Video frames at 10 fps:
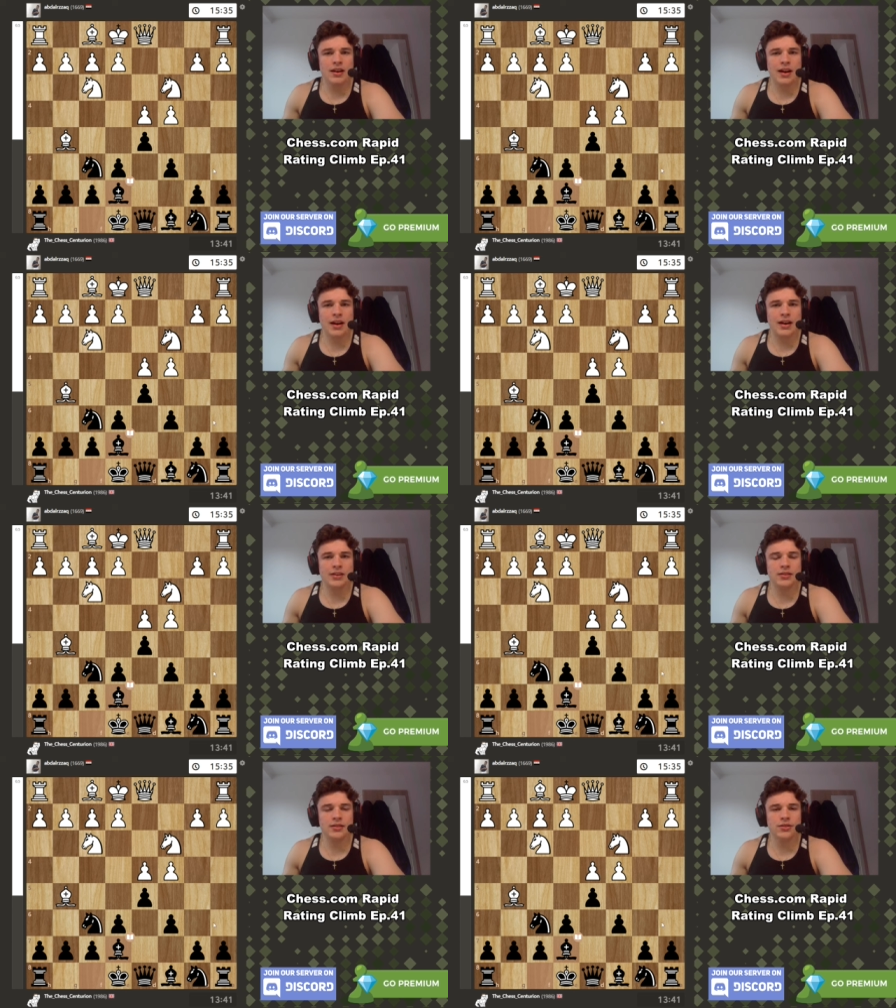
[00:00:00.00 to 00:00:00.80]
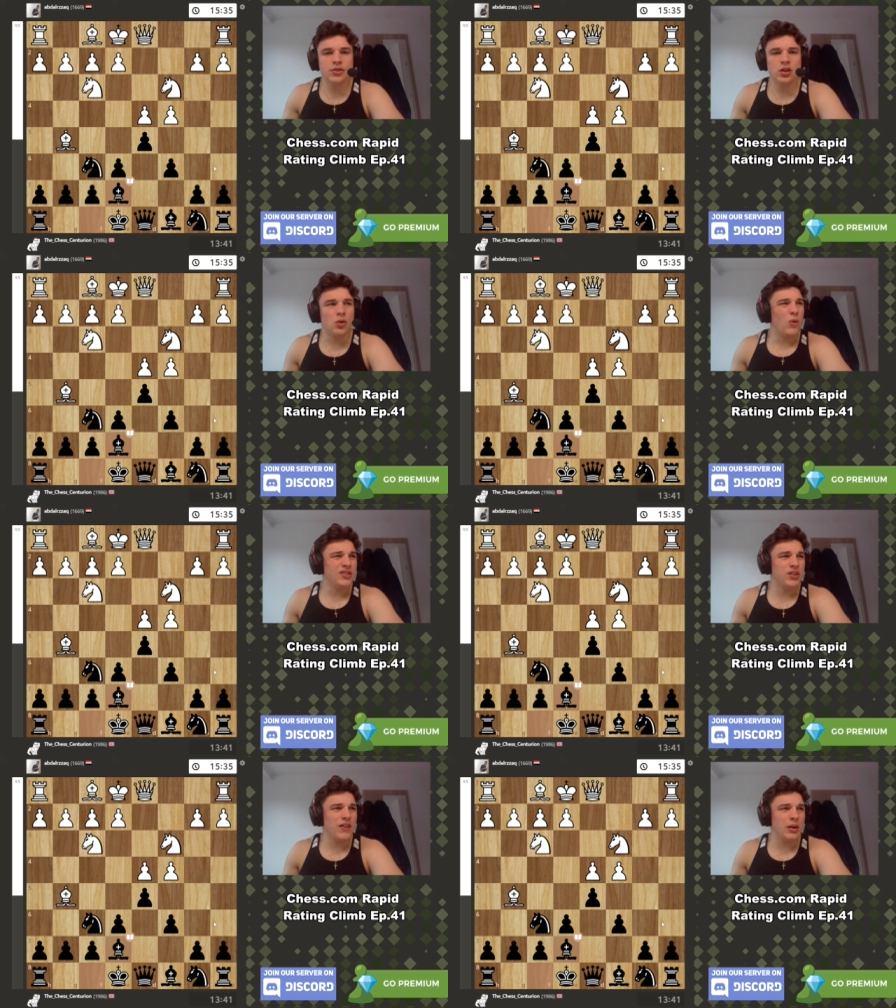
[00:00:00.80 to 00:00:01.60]
and you know, White's
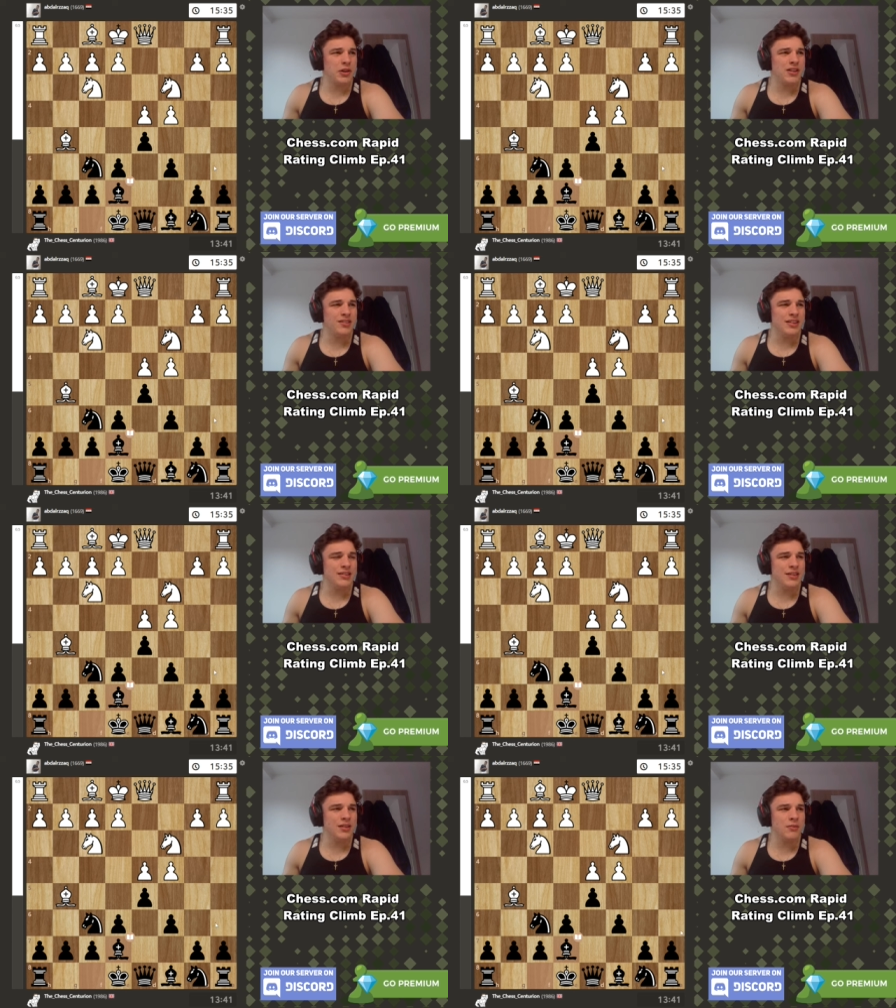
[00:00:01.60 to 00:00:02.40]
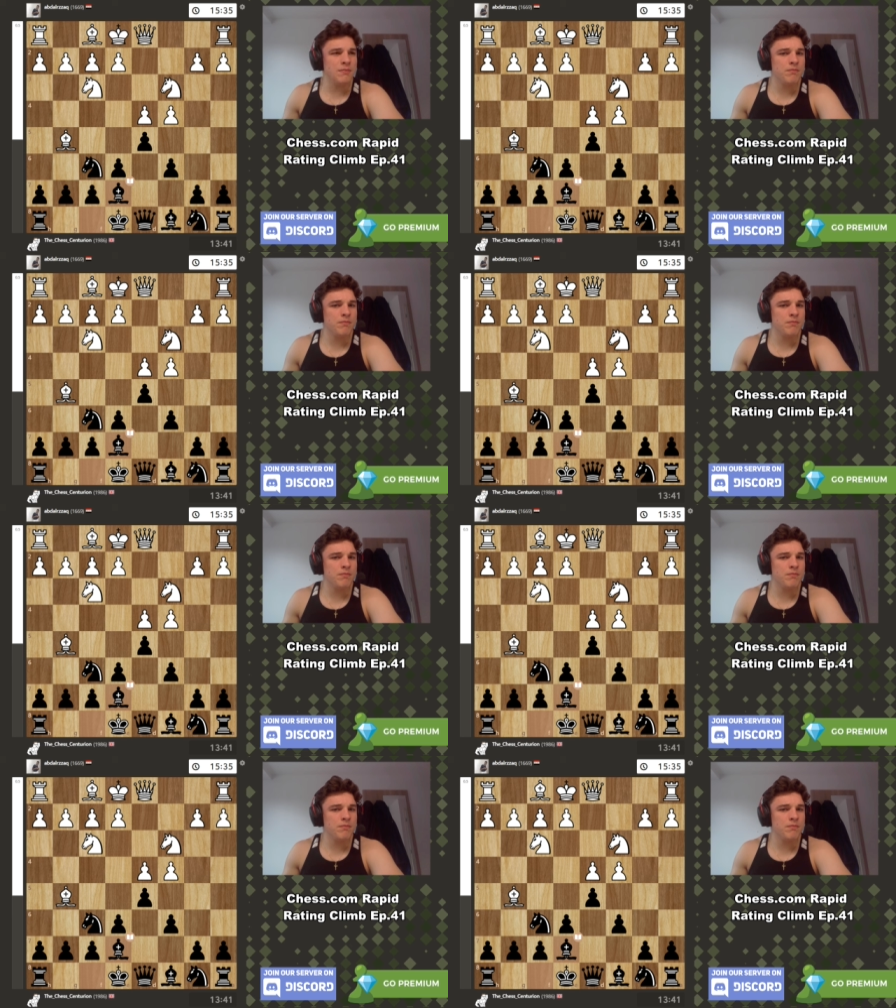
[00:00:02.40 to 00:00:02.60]
development is easy.